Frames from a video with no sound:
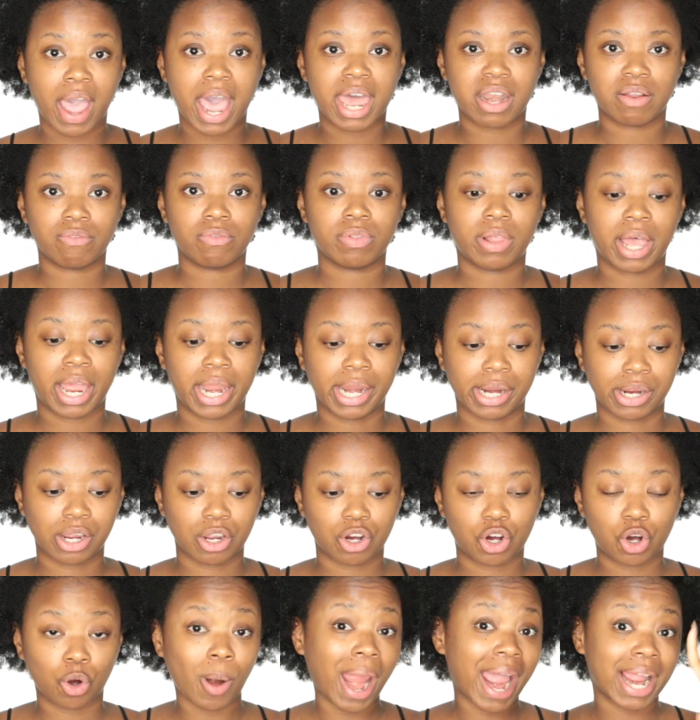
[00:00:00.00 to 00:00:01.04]
kind of
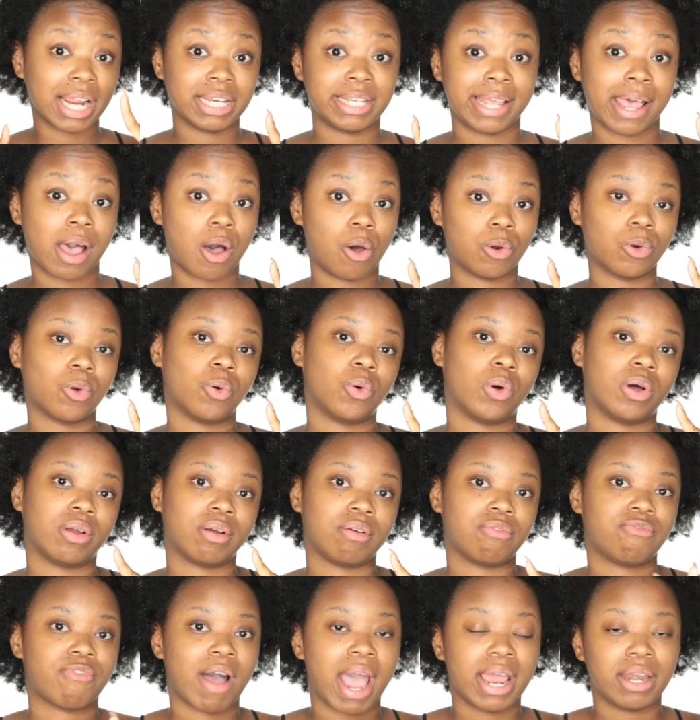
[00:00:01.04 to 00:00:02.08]
like cracked down
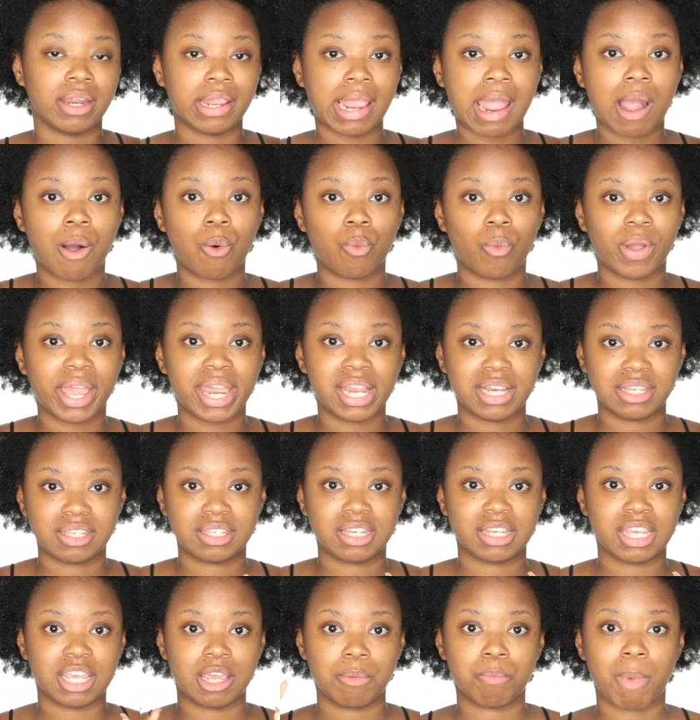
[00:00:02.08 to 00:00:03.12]
on finding out ways
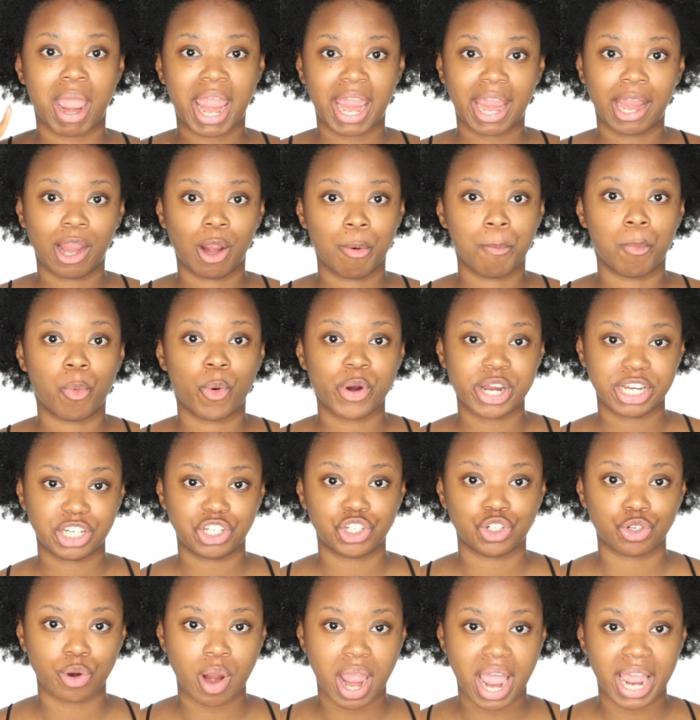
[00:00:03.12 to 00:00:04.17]
to get my hair
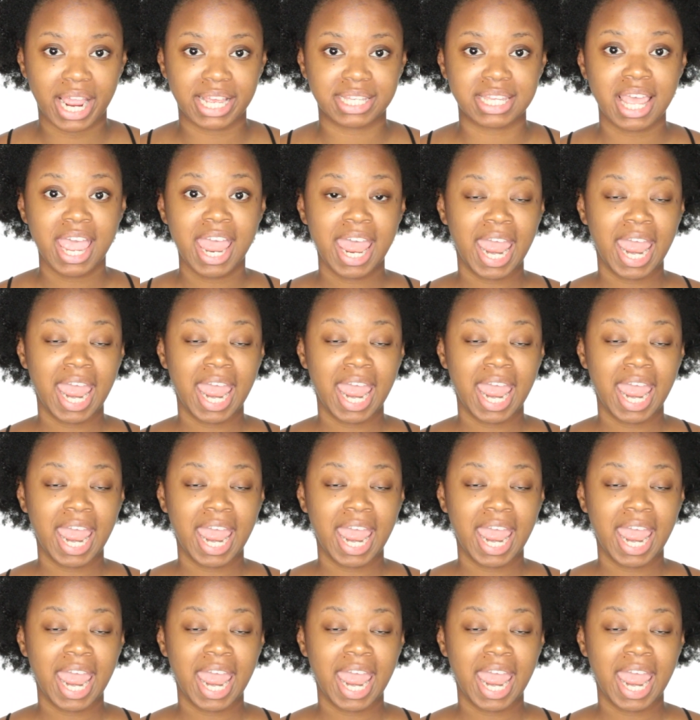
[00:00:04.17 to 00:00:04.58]
moisturized.